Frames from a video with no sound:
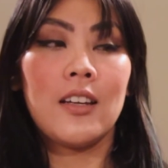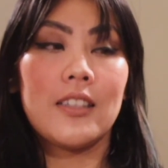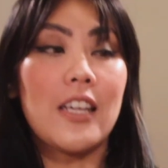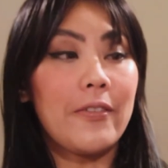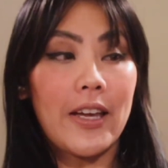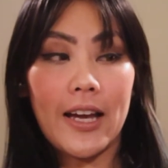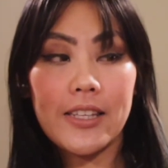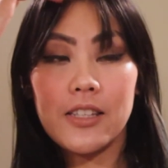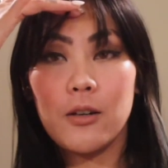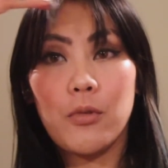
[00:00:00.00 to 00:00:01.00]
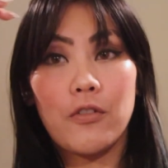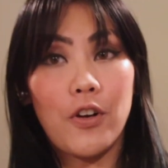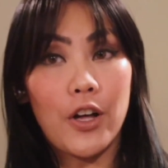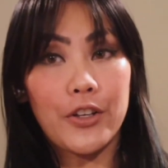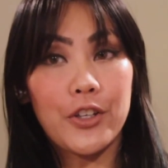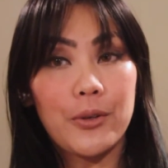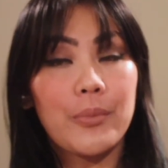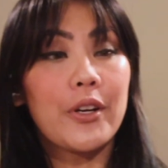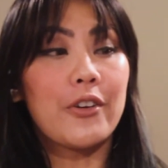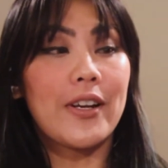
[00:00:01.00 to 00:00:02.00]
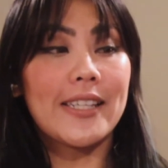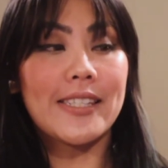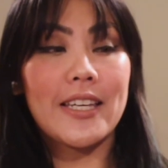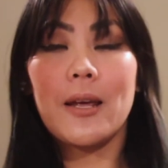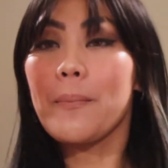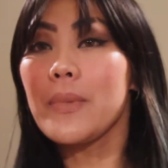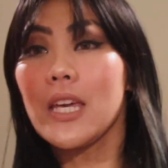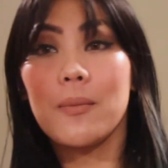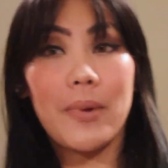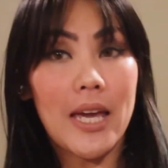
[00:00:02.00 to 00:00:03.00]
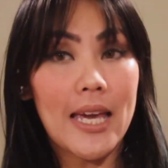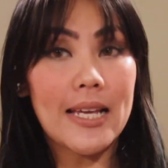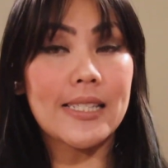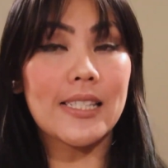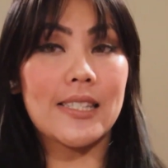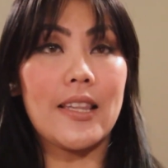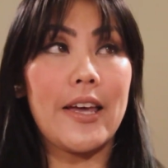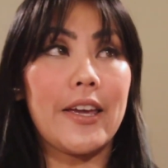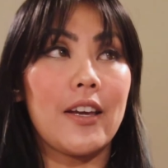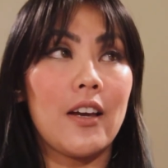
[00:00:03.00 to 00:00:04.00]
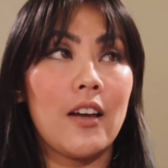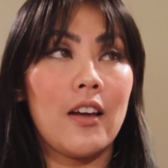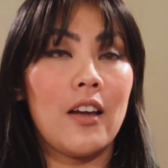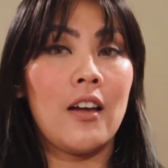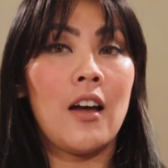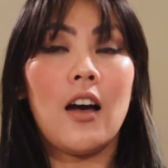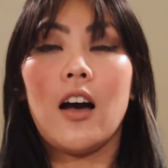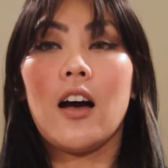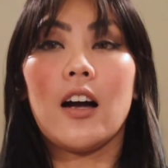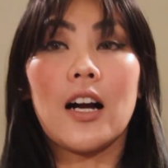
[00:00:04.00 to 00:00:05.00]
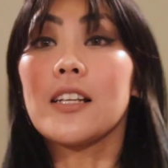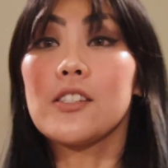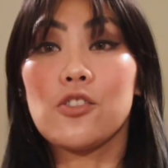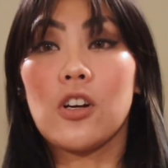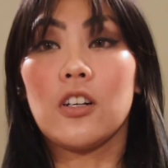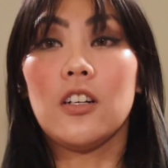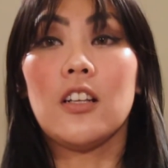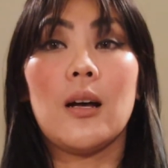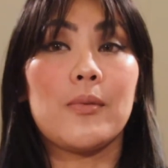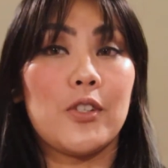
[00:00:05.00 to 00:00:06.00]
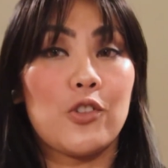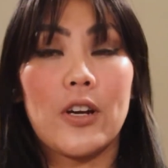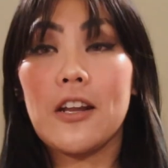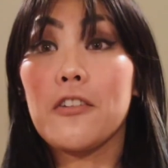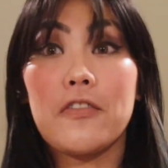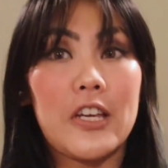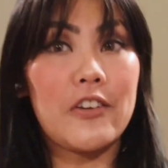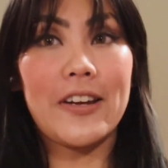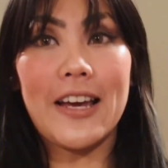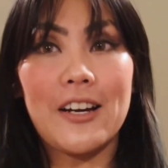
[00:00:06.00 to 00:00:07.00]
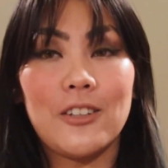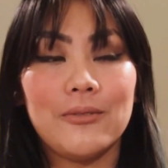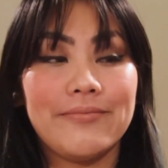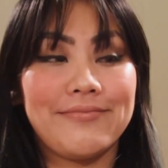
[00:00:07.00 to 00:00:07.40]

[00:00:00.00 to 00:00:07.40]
Definitely adds a little more volume. Granted, me and bangs is like a constant struggle. I'm still trying to figure it out.